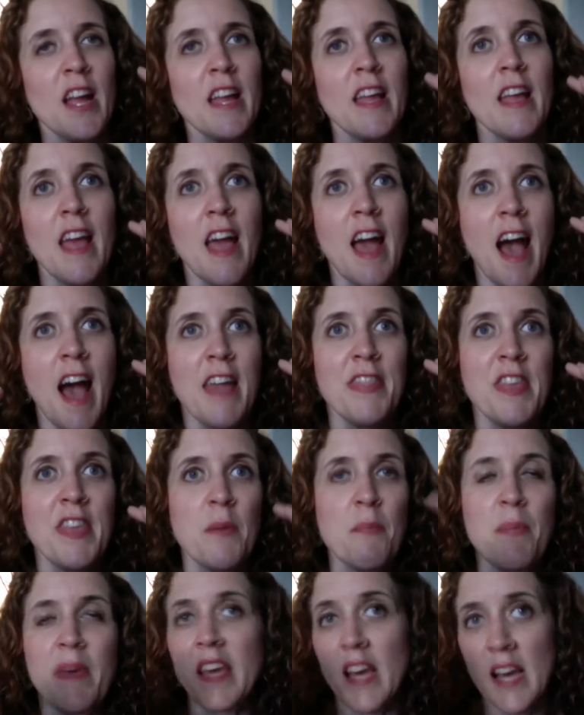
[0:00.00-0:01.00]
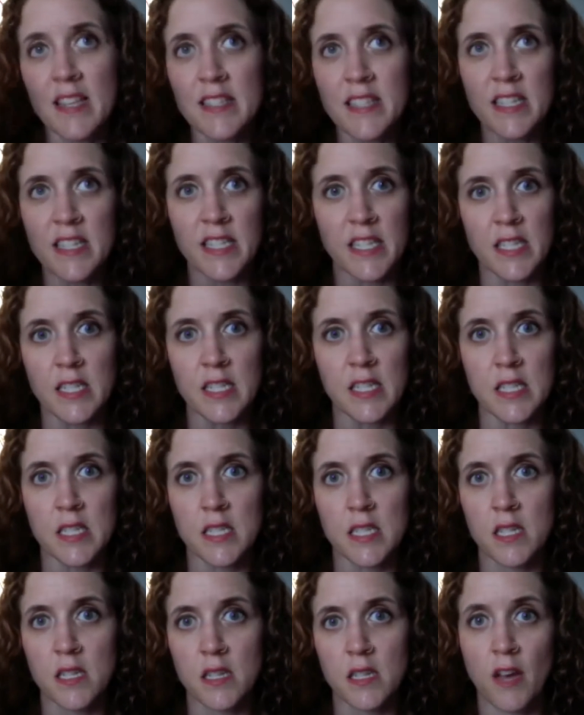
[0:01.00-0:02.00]
I think because it
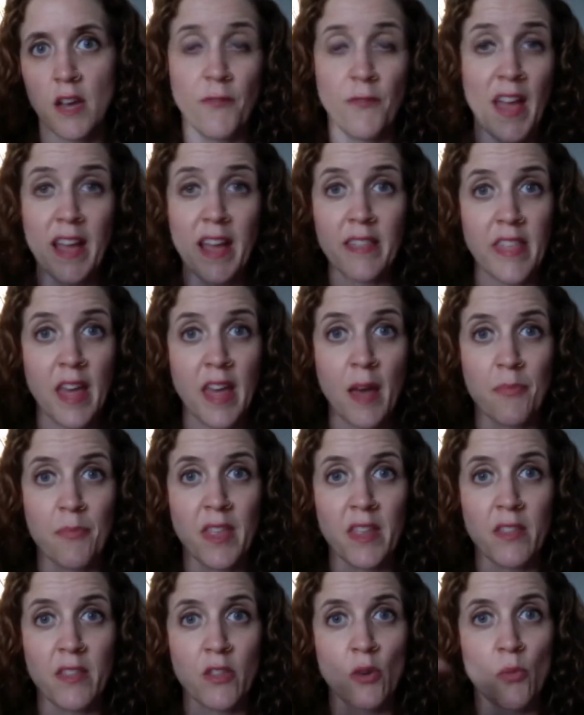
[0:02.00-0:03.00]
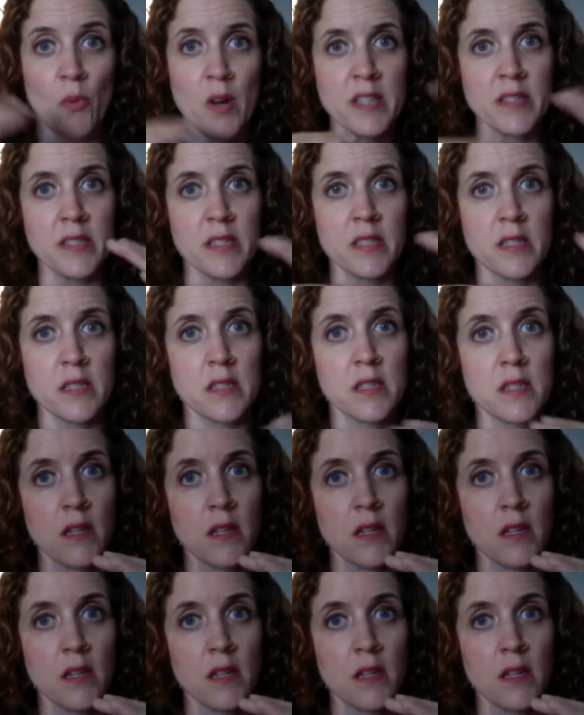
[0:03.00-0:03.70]
didn't affect them, that there wasn't,